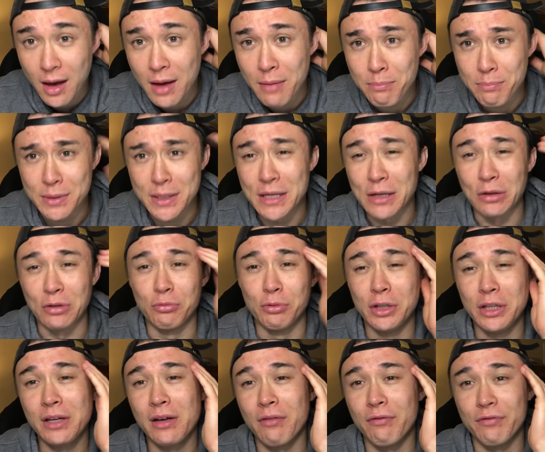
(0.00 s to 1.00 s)
being
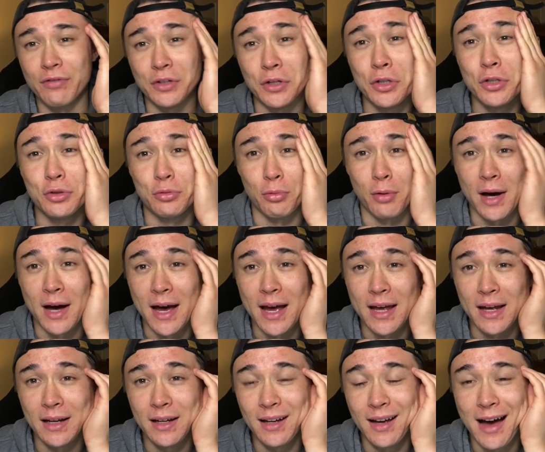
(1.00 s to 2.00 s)
really confused
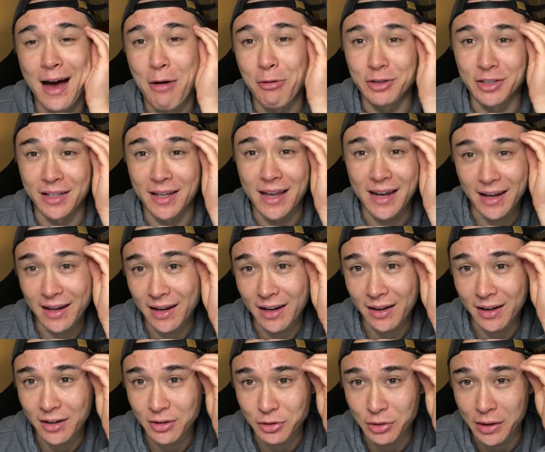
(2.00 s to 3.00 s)
why I wasn't
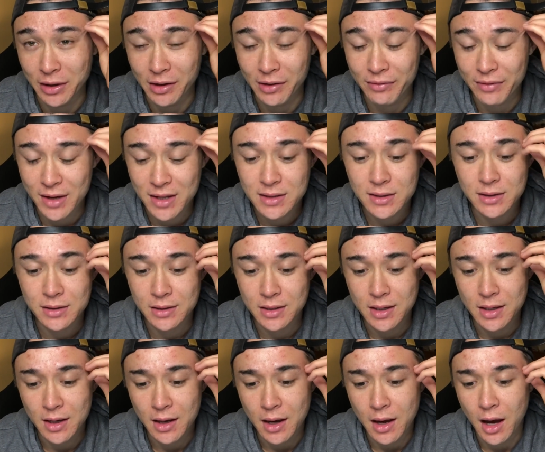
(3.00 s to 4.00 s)
getting trigger events,
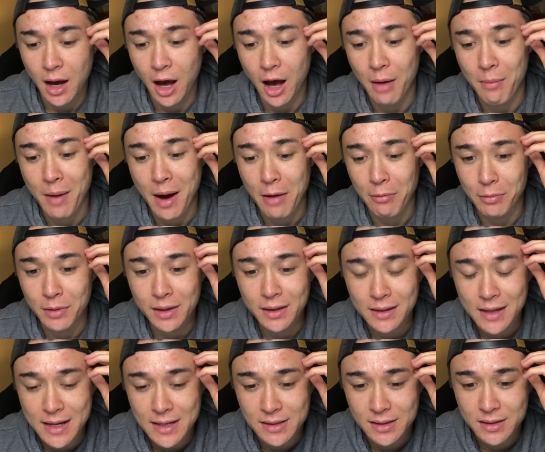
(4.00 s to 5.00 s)
I
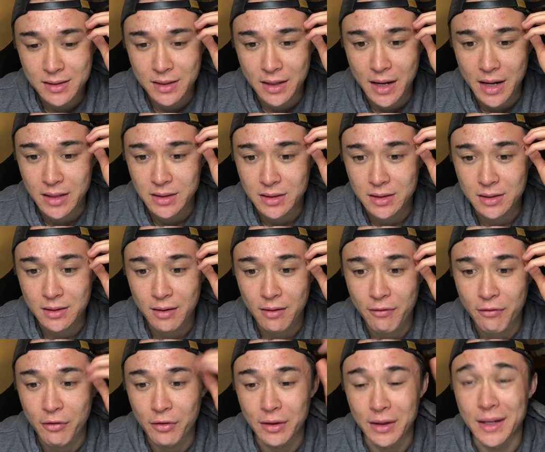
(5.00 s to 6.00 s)
realized that
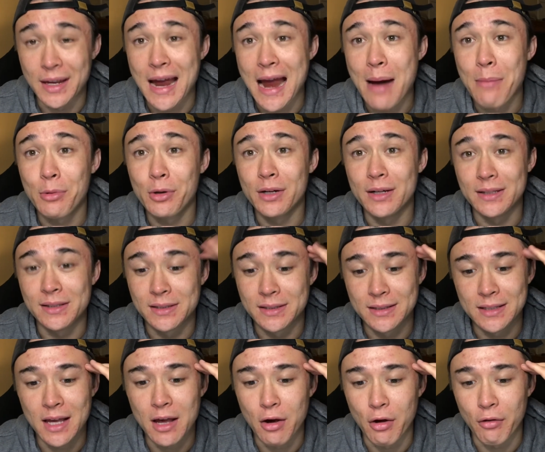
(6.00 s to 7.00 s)
for the camera
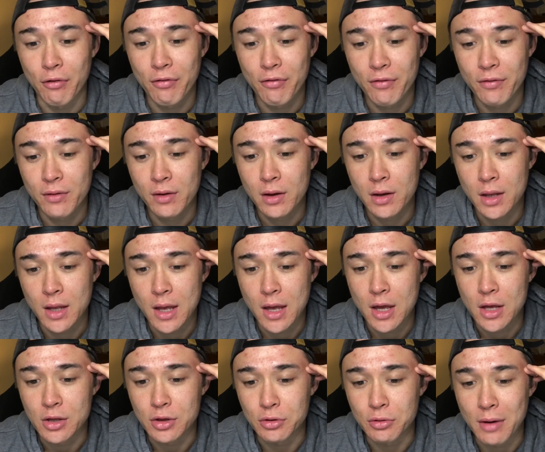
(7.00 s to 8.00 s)
itself,
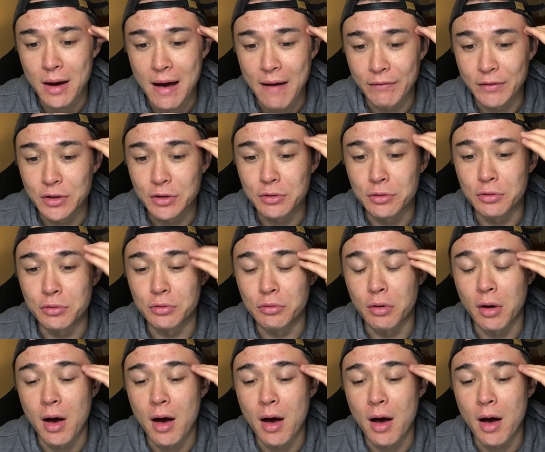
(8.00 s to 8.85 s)
you have to